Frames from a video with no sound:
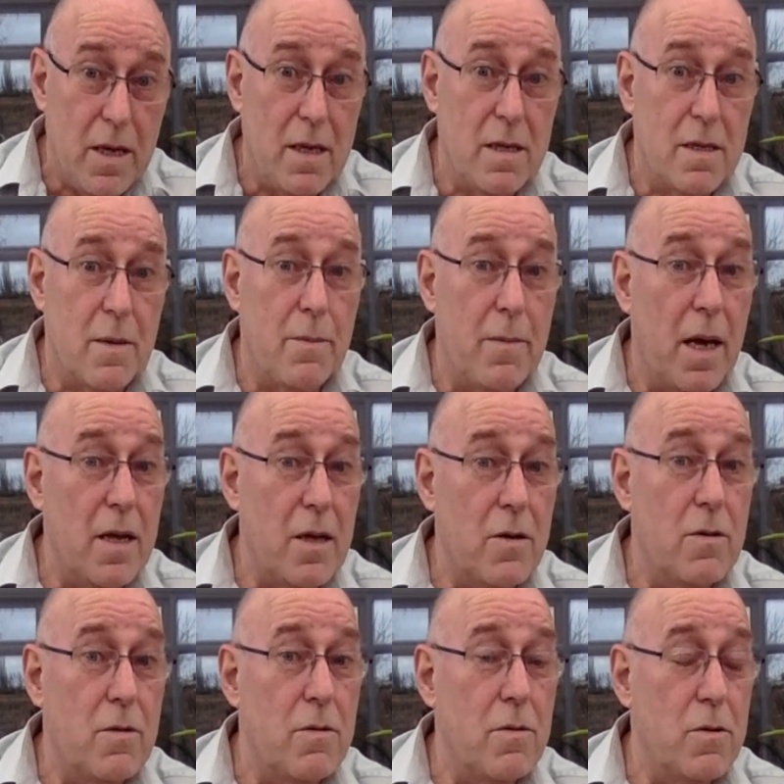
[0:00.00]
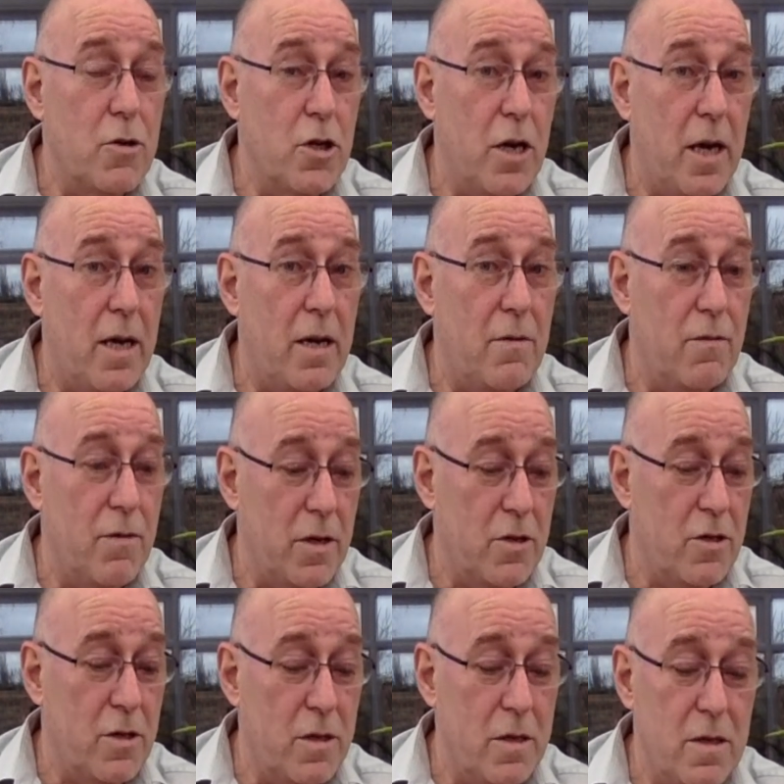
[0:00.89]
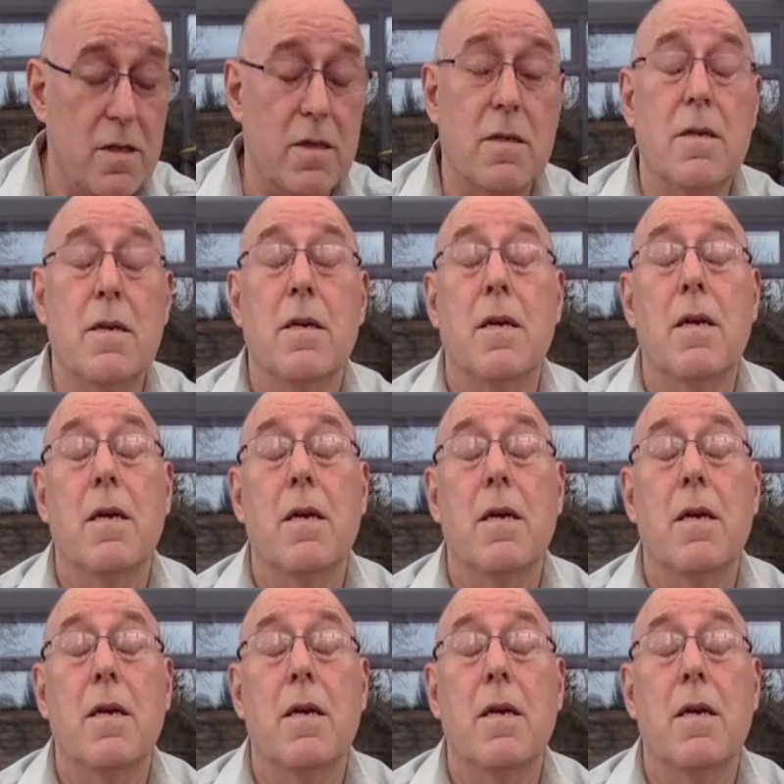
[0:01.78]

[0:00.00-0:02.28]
is Michael J. Richards.